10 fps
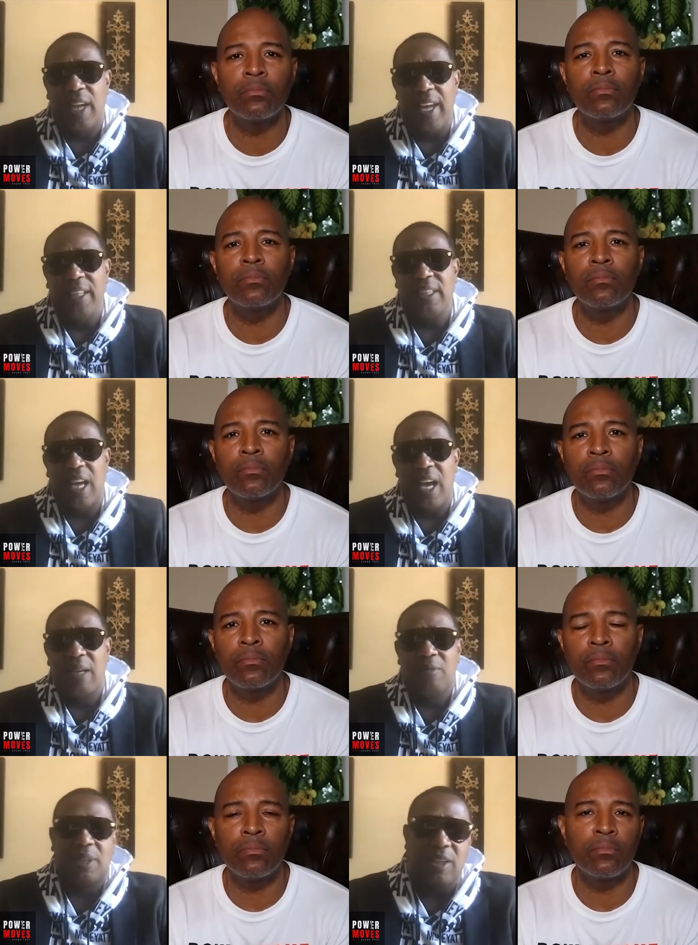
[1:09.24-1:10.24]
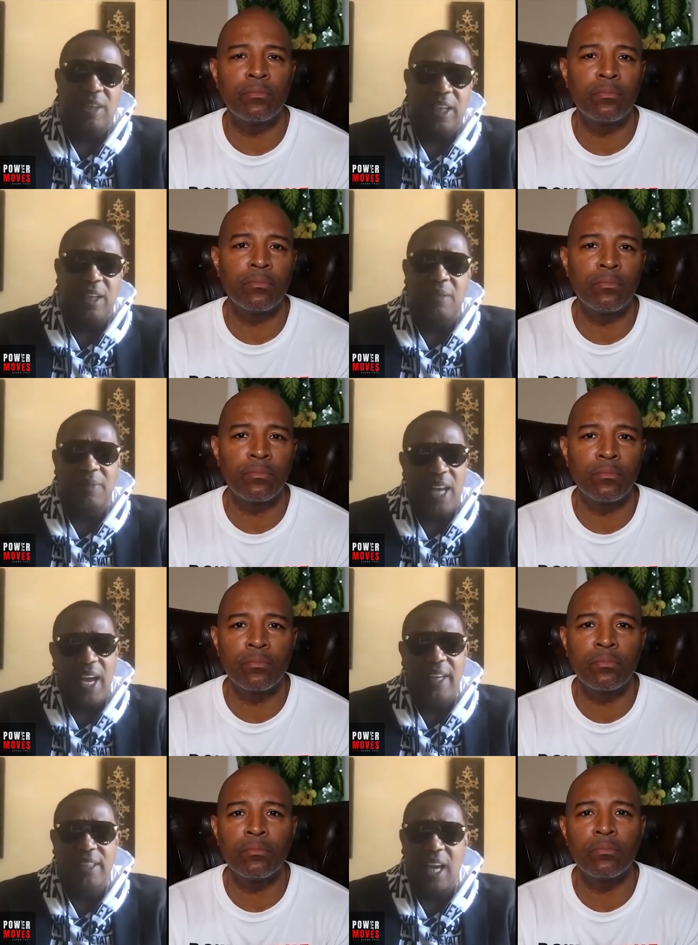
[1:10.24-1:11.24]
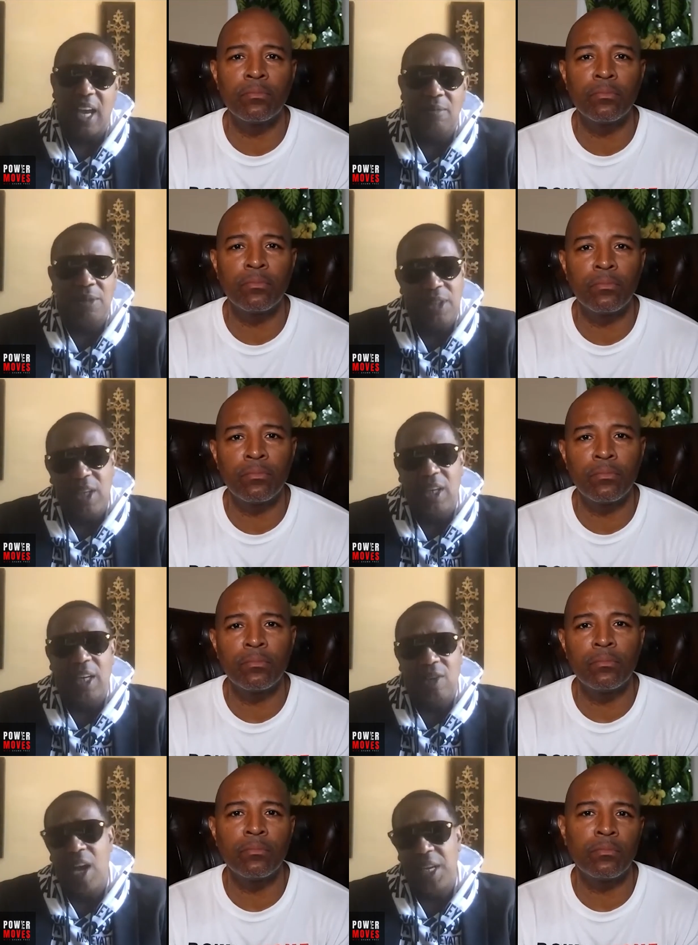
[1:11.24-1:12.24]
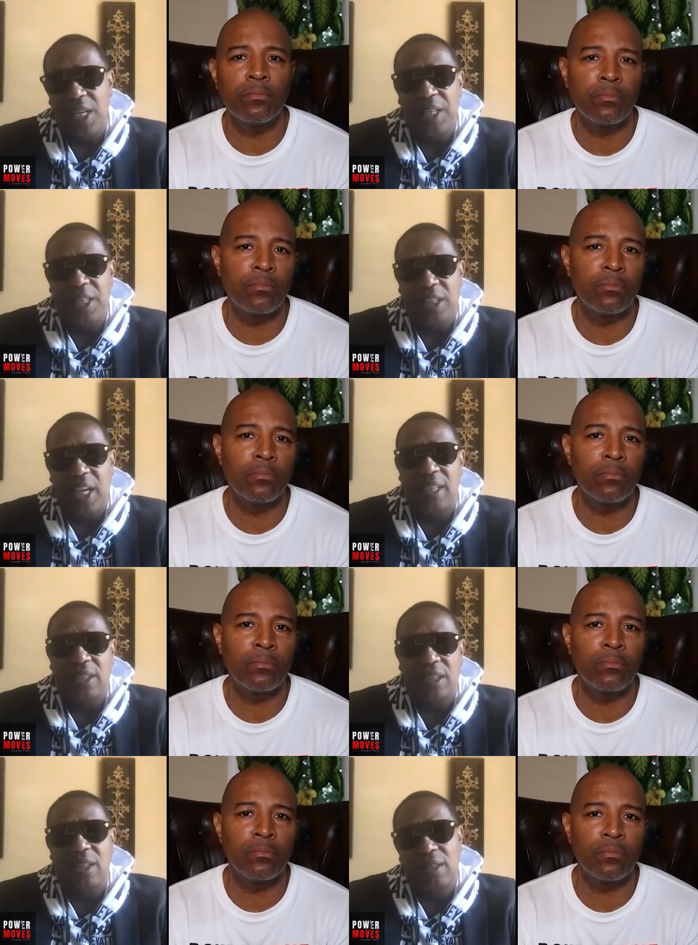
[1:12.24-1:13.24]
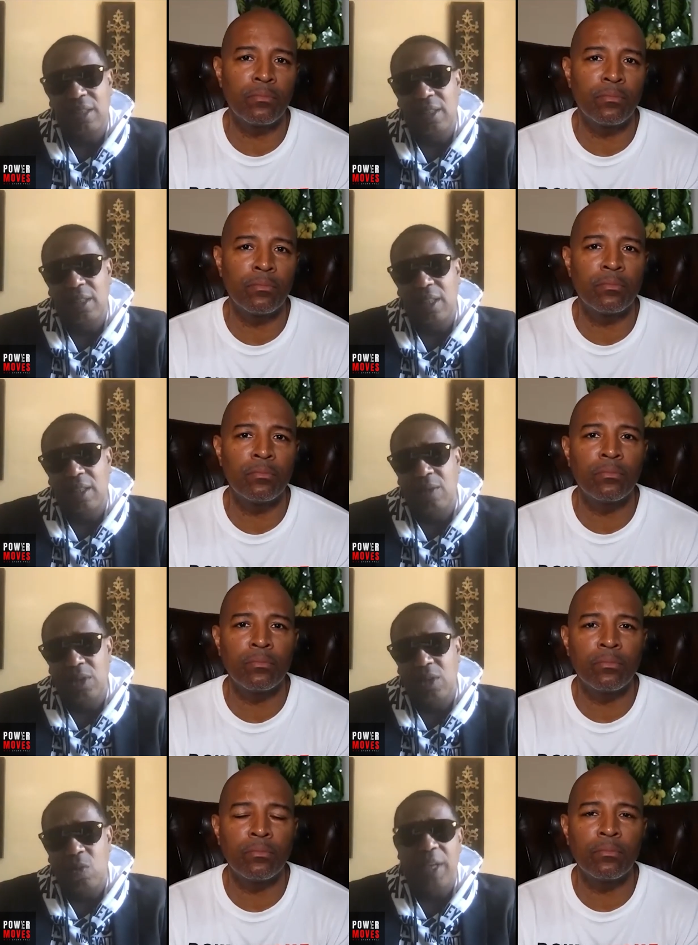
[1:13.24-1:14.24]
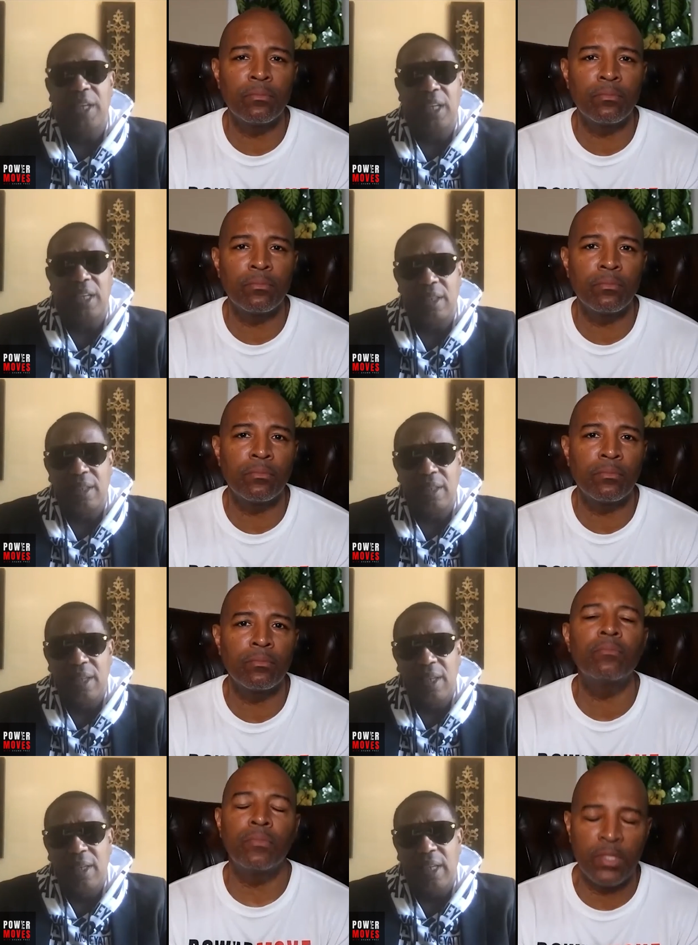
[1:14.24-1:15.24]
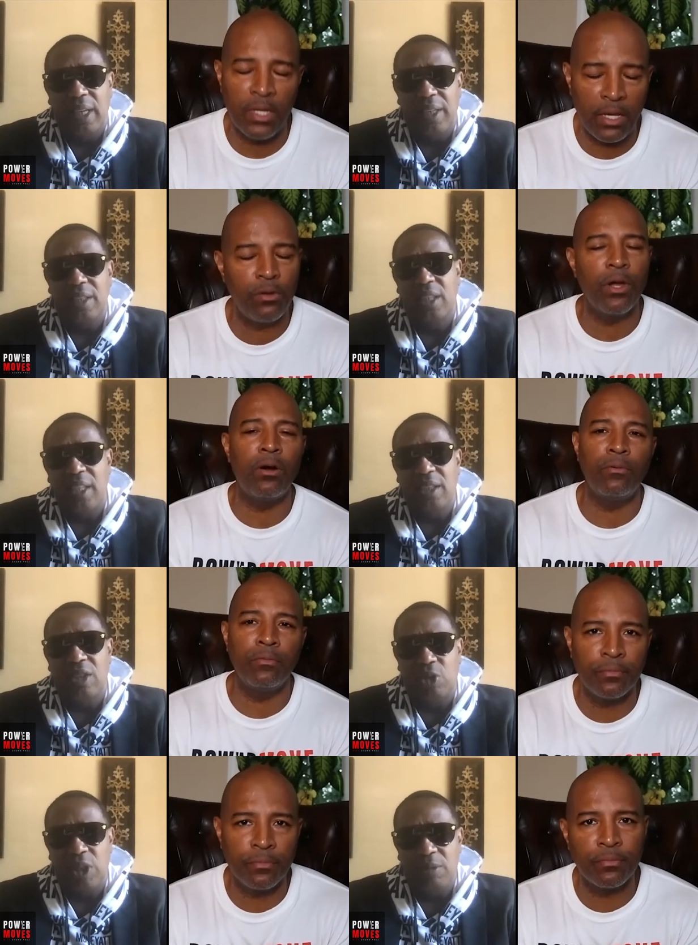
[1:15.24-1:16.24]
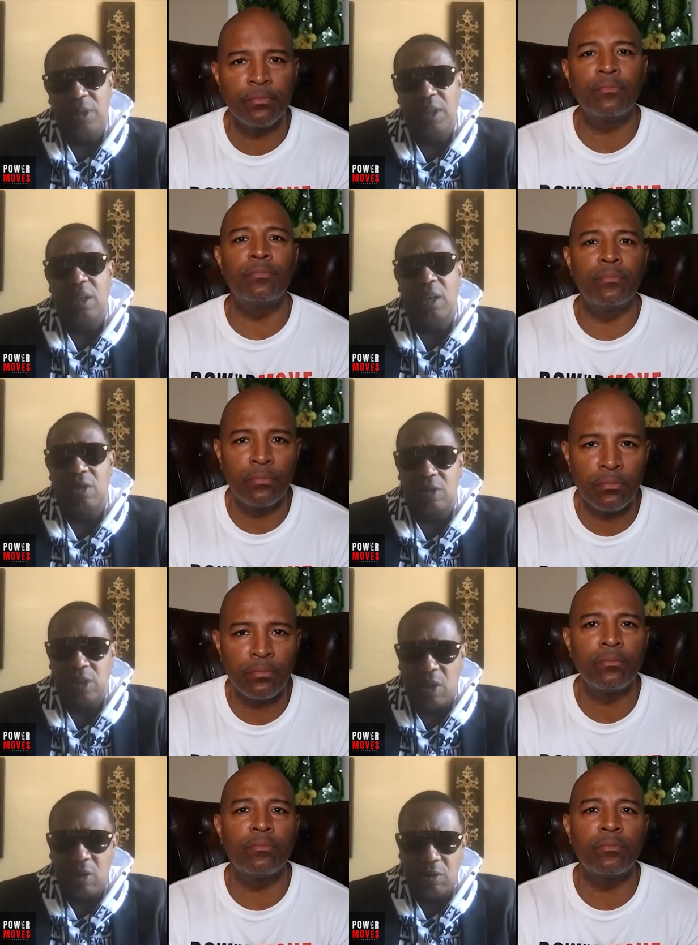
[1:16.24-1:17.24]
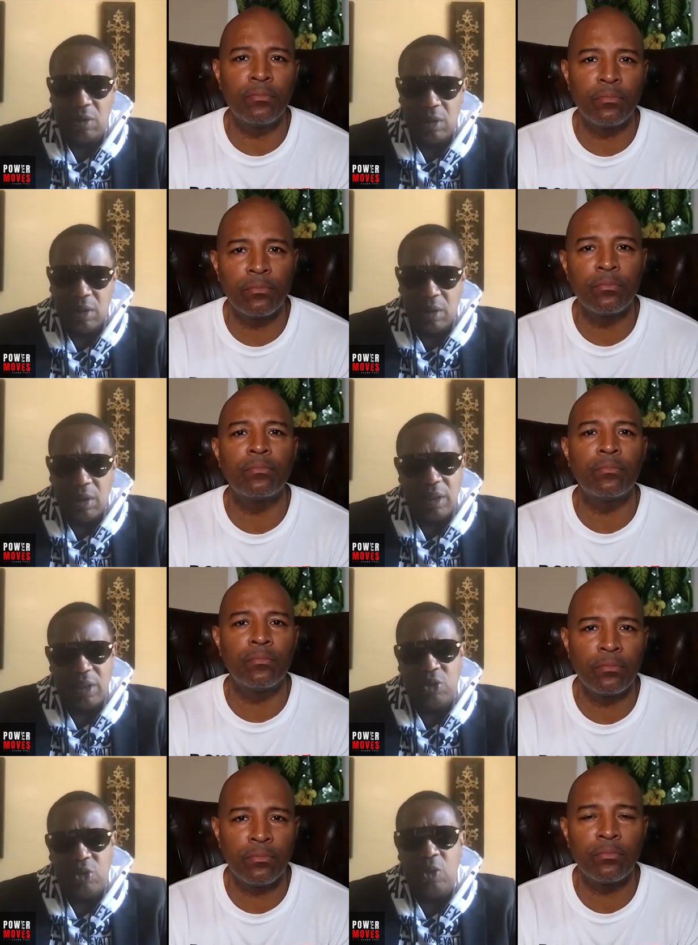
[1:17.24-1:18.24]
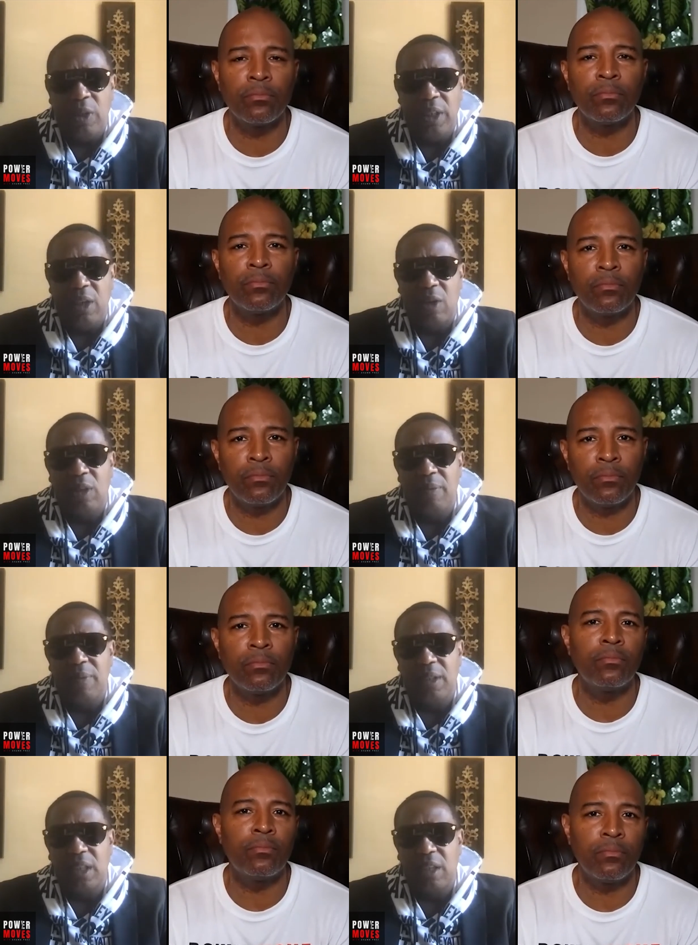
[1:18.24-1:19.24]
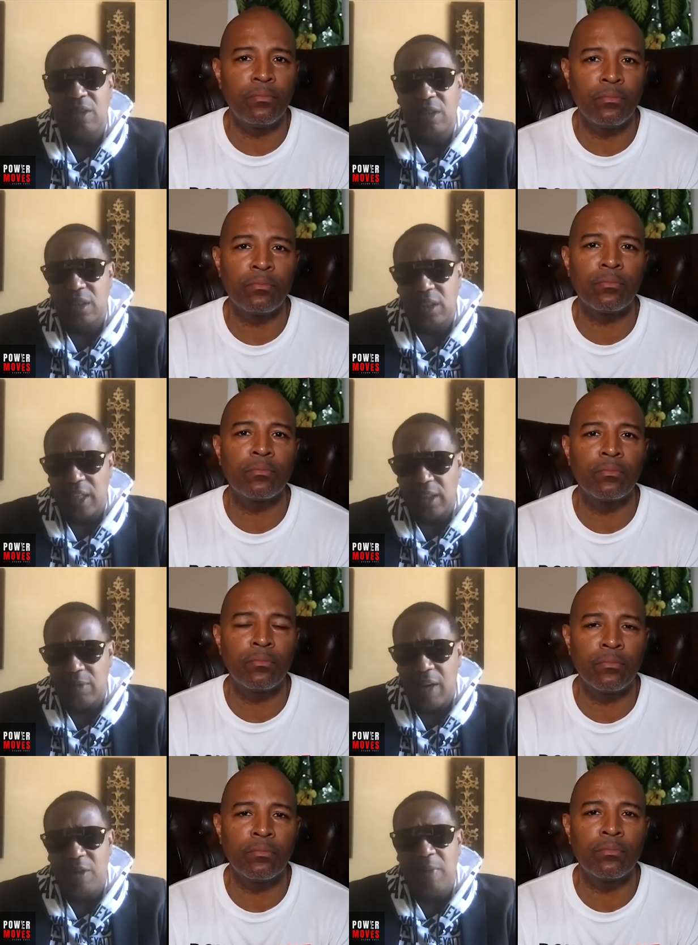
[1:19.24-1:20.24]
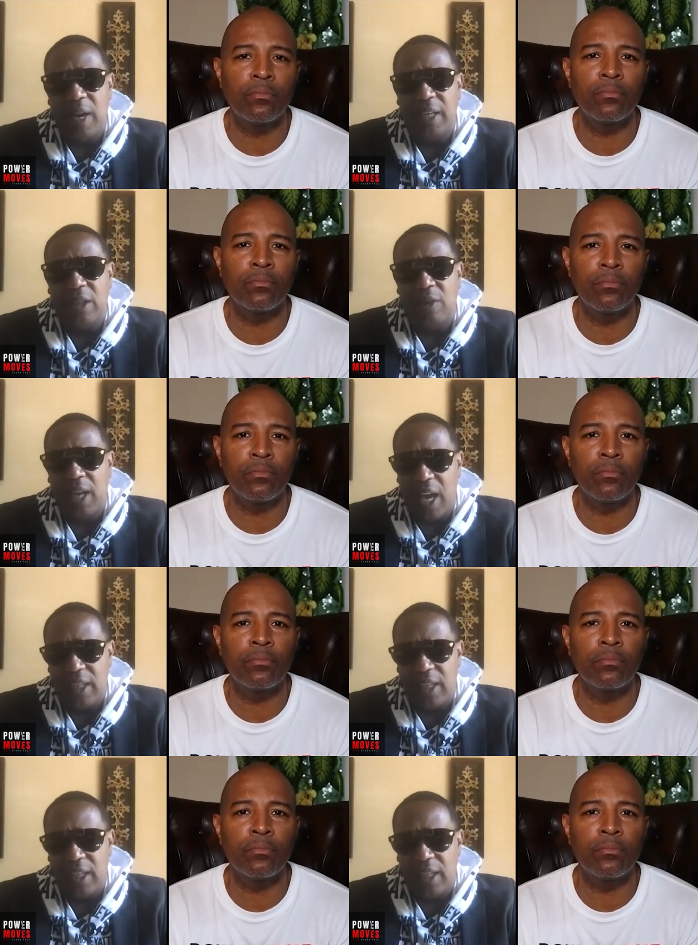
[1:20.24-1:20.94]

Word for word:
Speaker 1: 8 times and you get up 9 times, you got another chance to win again
Speaker 2: and to chase your dreams and your goals. So
Speaker 1: it's truly no limit to your success. Everybody know that I've